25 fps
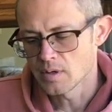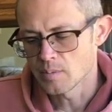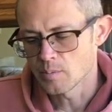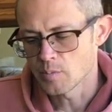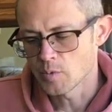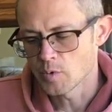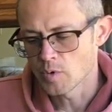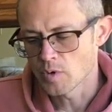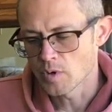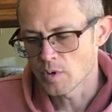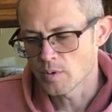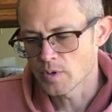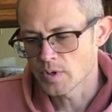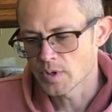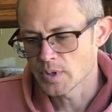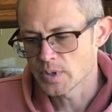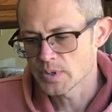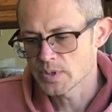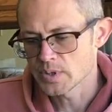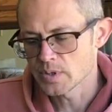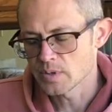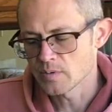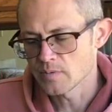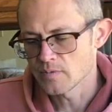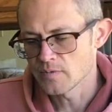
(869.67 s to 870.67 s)
growers
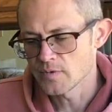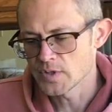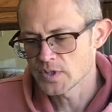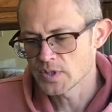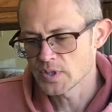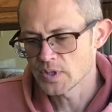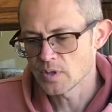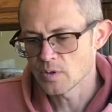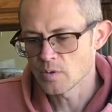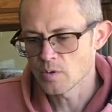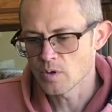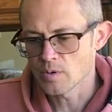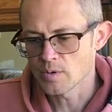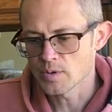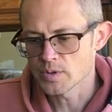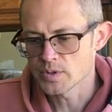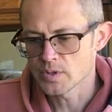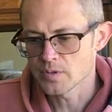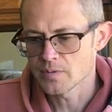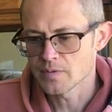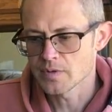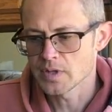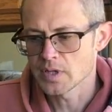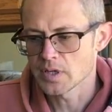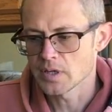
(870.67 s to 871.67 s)
and visiting growers
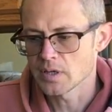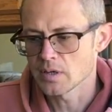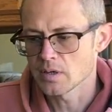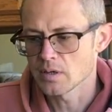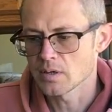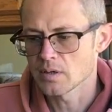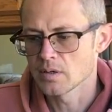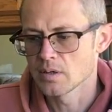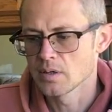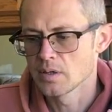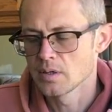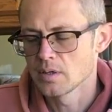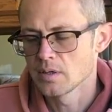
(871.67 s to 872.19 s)
over there,